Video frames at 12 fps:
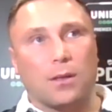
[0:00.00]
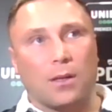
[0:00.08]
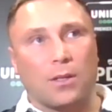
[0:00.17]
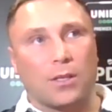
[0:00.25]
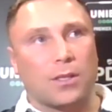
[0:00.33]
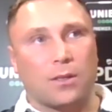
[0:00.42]
I'm
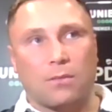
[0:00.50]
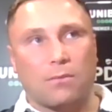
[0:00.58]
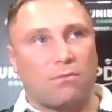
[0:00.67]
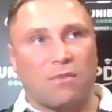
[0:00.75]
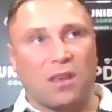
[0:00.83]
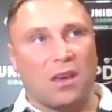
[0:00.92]
just
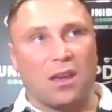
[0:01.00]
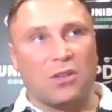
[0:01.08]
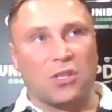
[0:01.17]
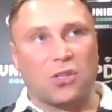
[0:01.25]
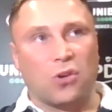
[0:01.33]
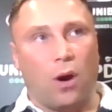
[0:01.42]
thinking,
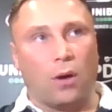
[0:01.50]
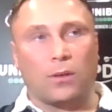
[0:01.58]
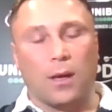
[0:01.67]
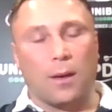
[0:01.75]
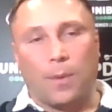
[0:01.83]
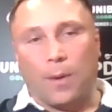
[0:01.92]
just go out
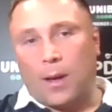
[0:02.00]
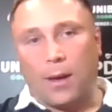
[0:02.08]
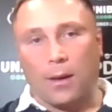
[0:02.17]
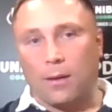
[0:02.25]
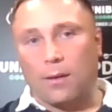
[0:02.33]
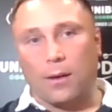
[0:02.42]
there, play.